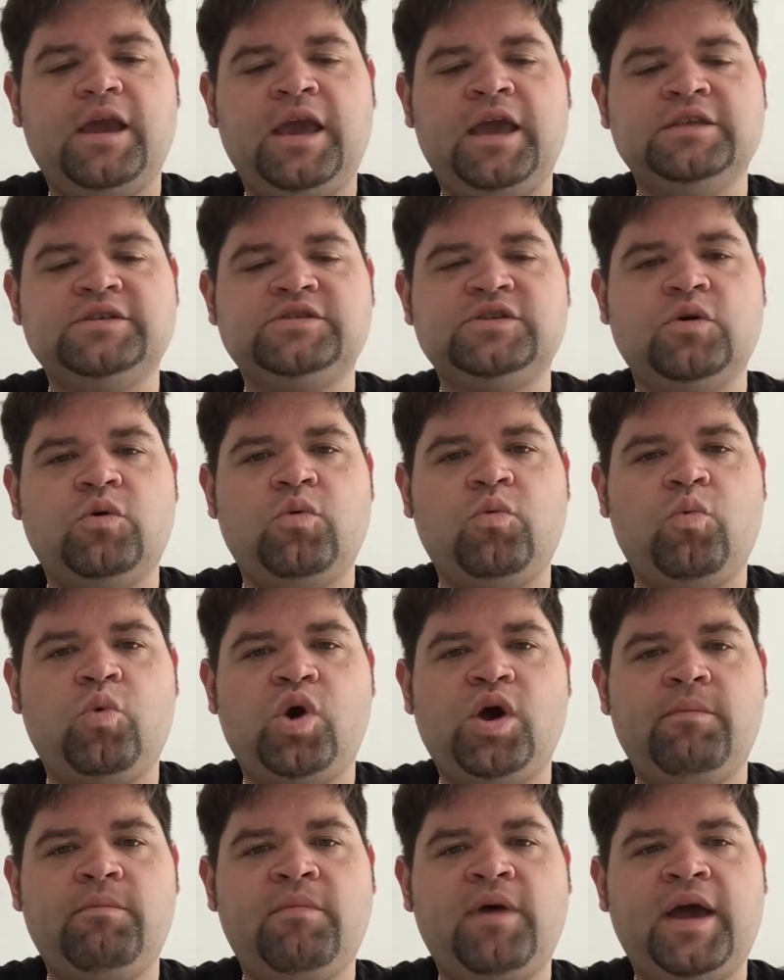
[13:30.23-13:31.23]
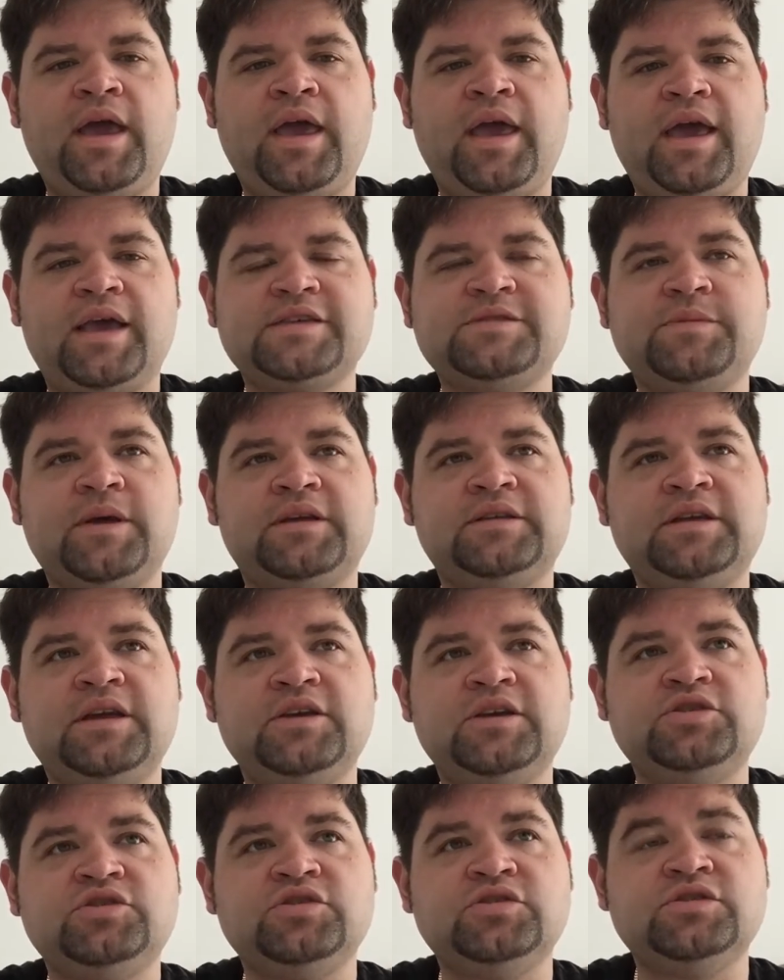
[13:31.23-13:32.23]
And so what my
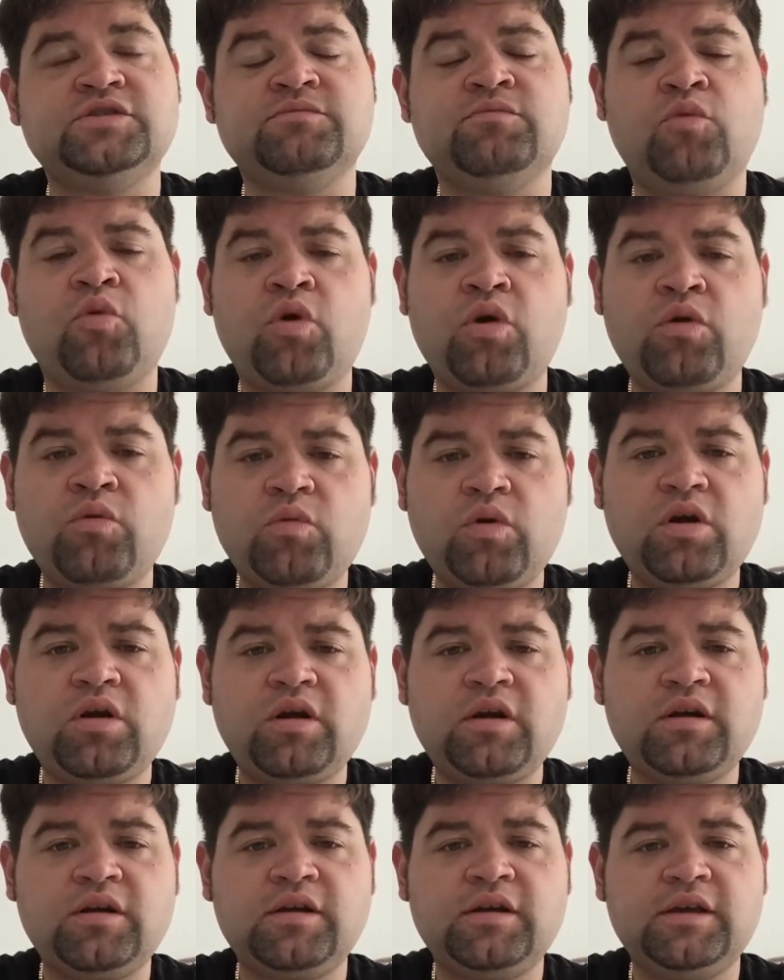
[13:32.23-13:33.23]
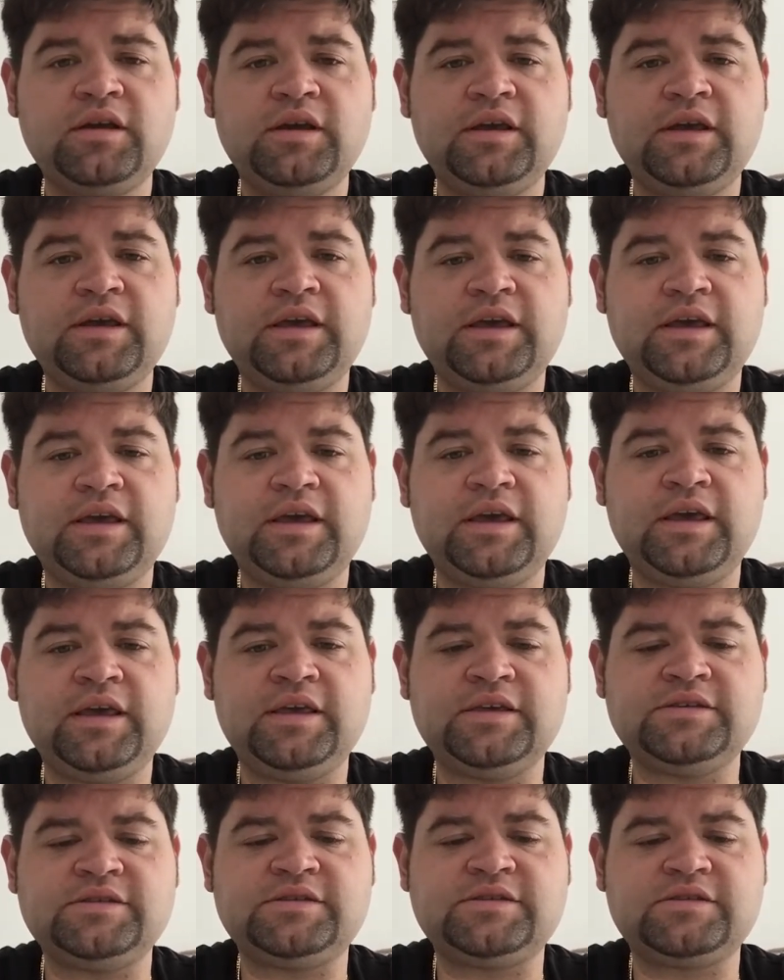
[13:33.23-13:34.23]
expectations more were
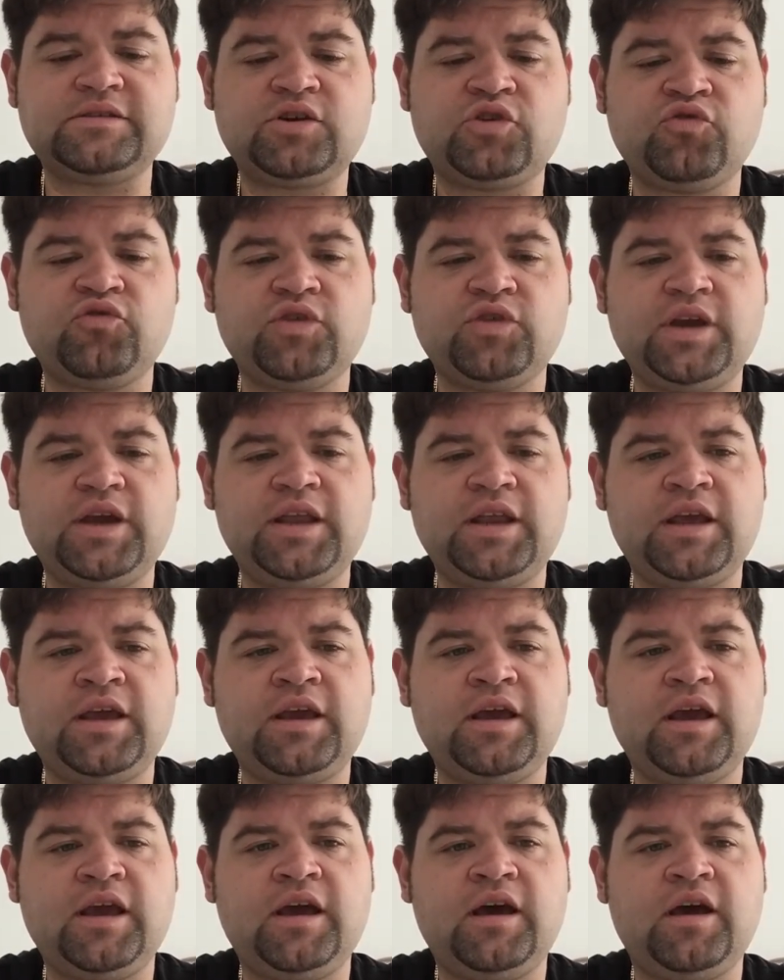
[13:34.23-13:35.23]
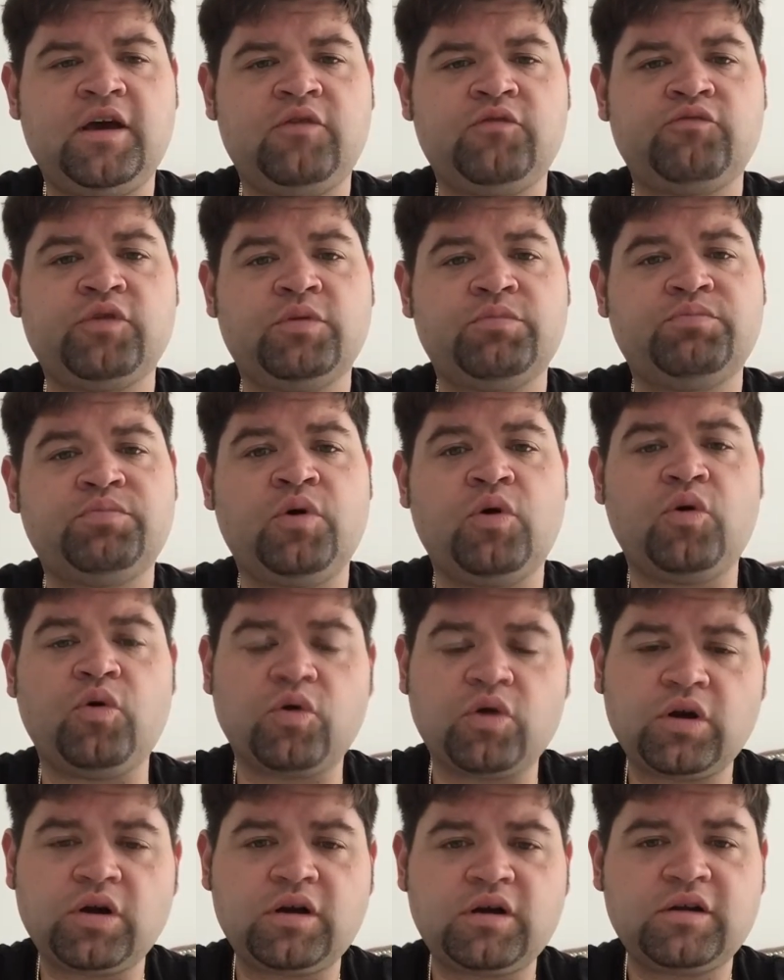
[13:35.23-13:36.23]
is creating a
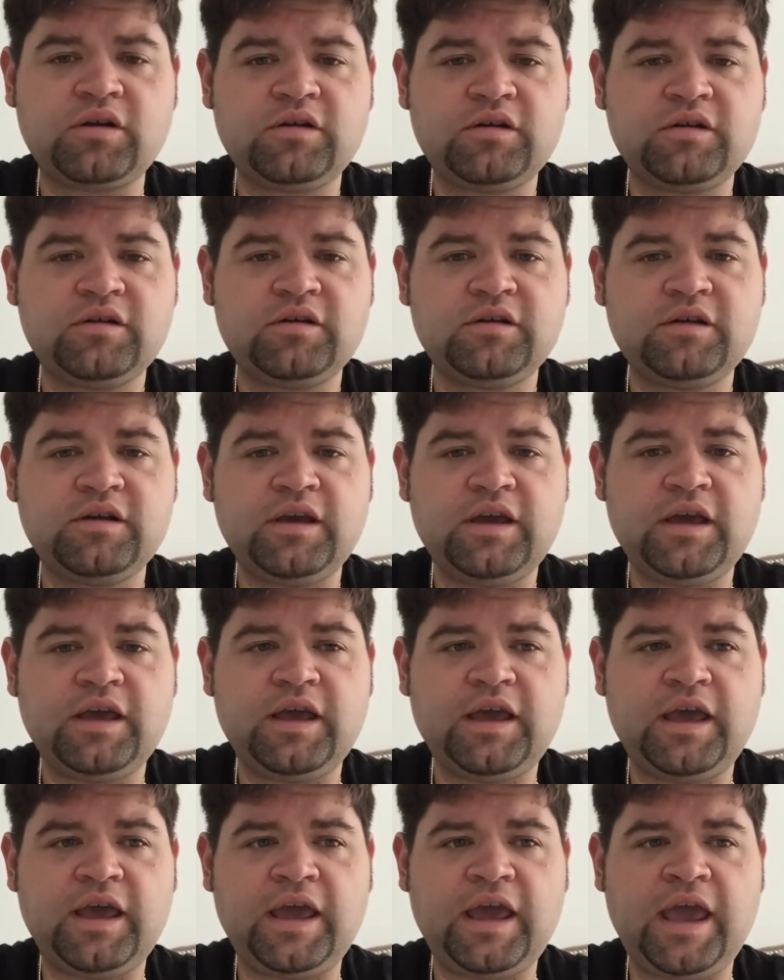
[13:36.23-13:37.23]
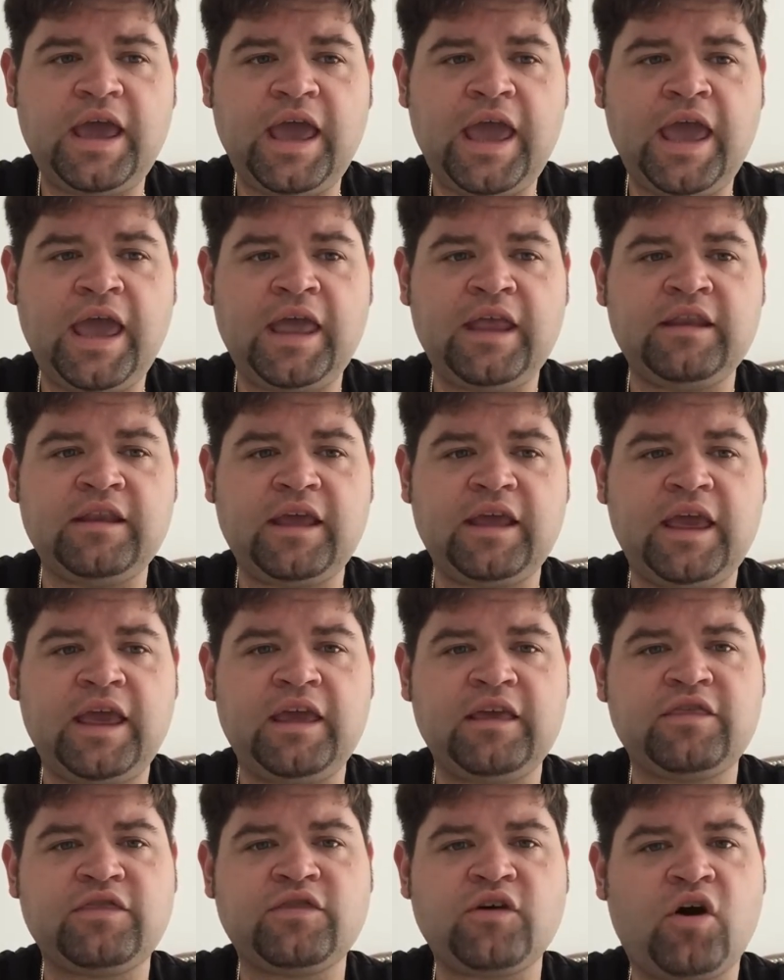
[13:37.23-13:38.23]
rapport and
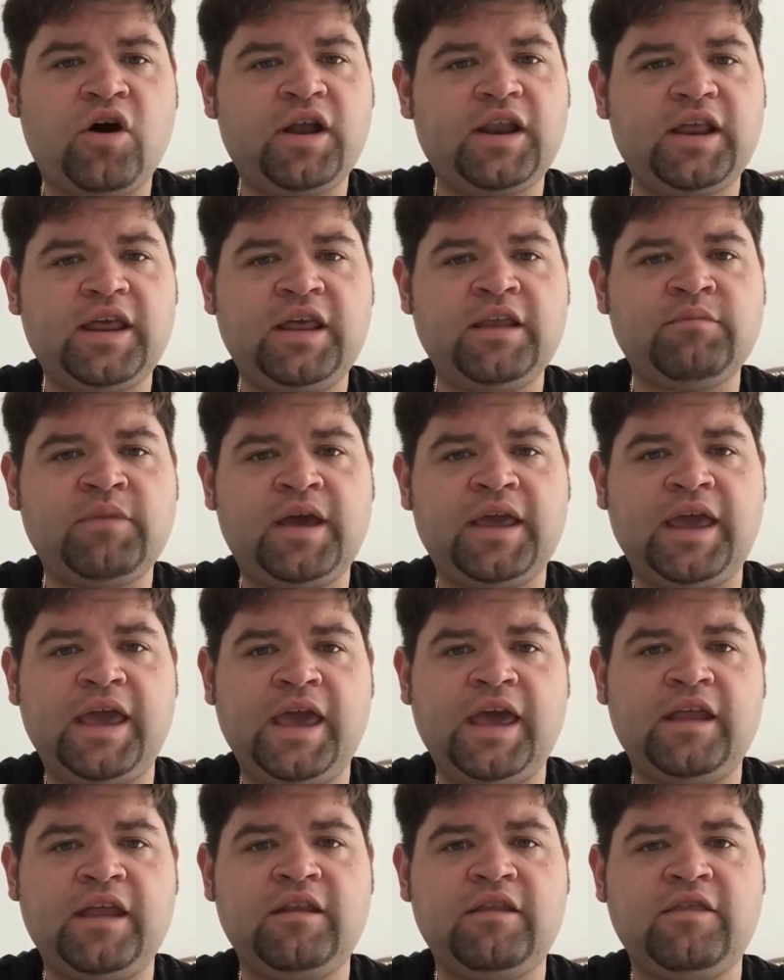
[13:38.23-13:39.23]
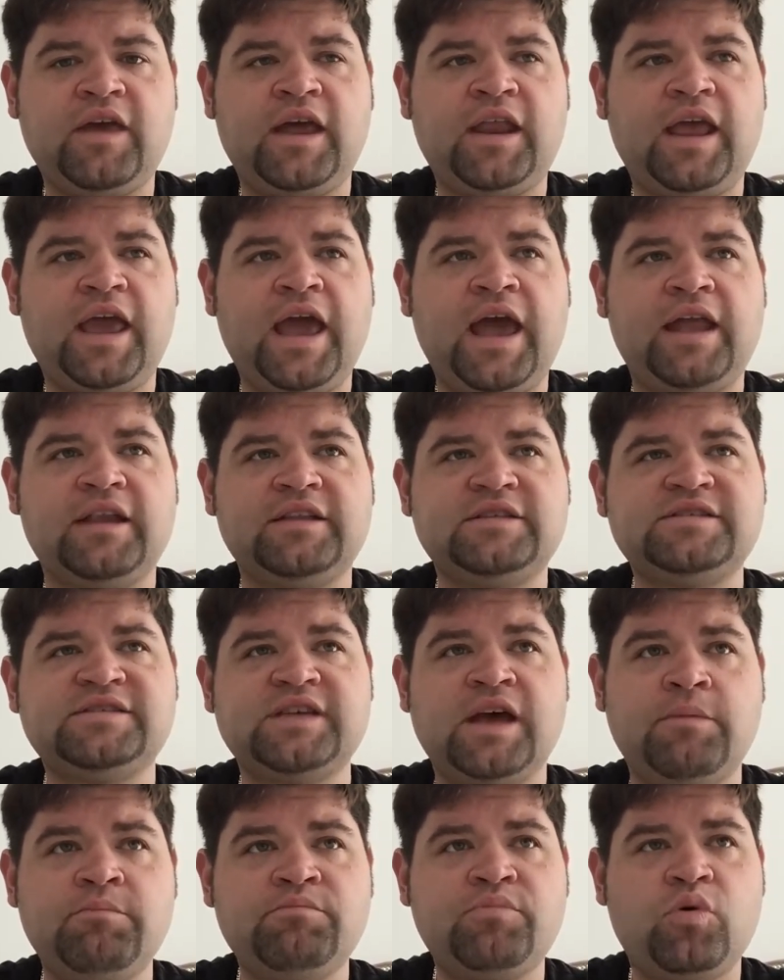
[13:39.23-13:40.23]
a thought in my head that at
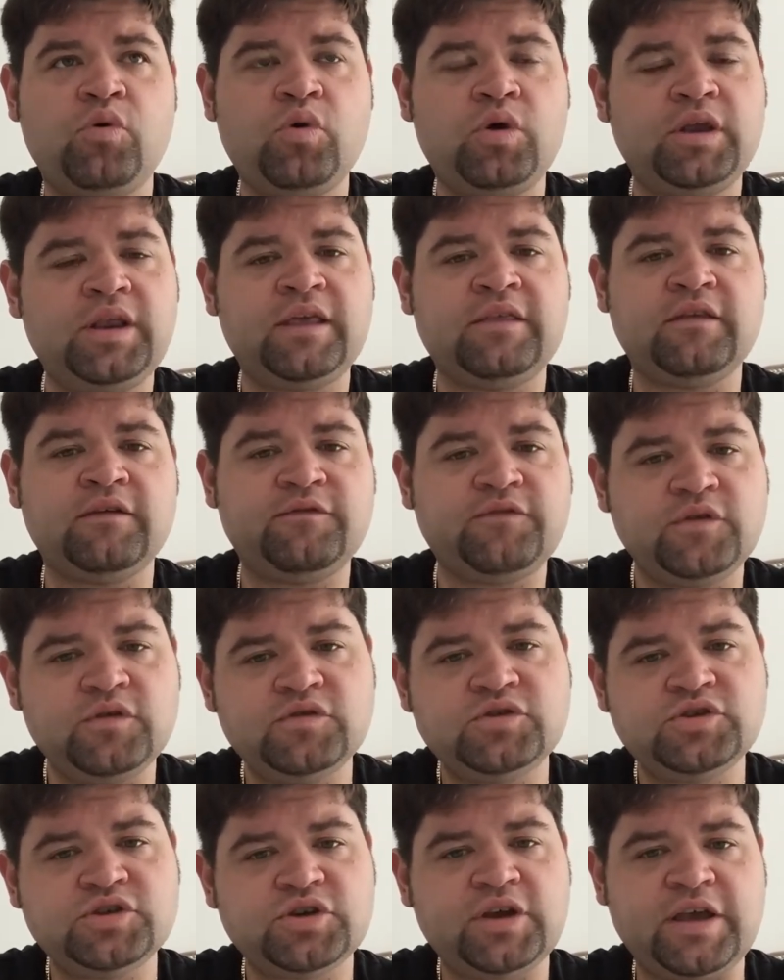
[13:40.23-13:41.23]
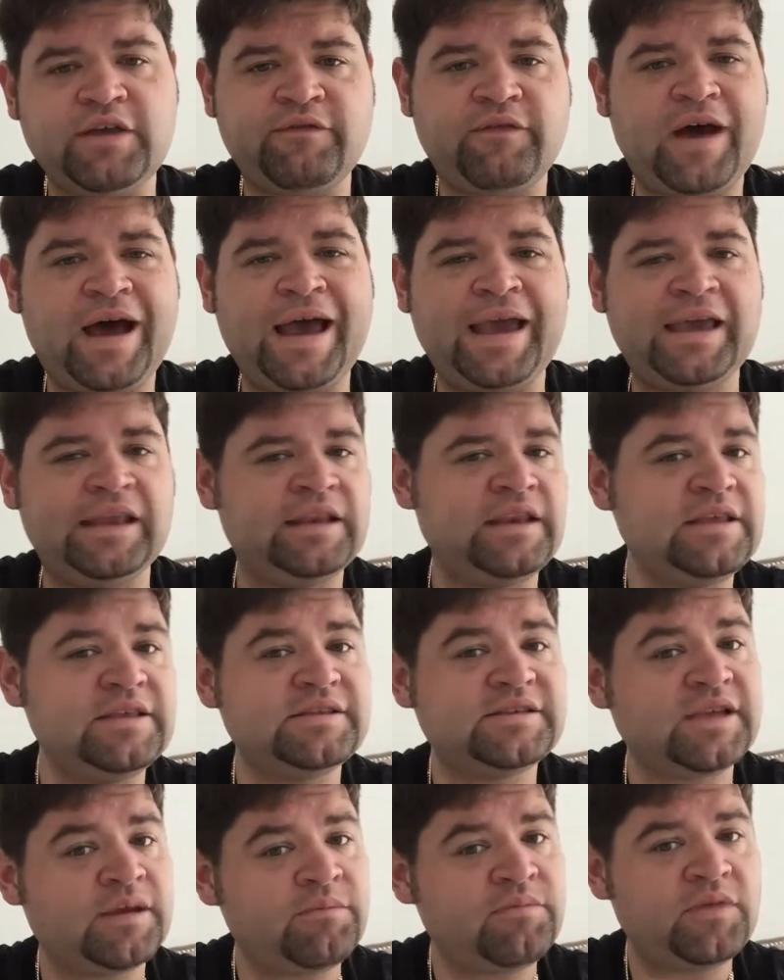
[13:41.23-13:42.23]
some point in the future, if I
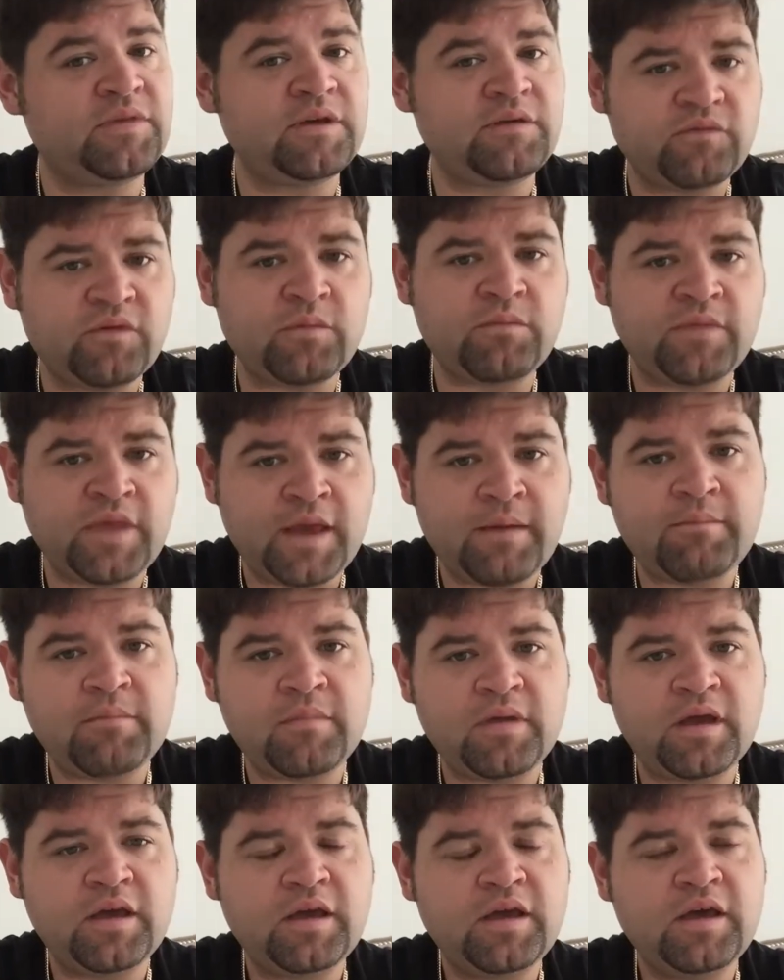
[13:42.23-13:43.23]
need something from them,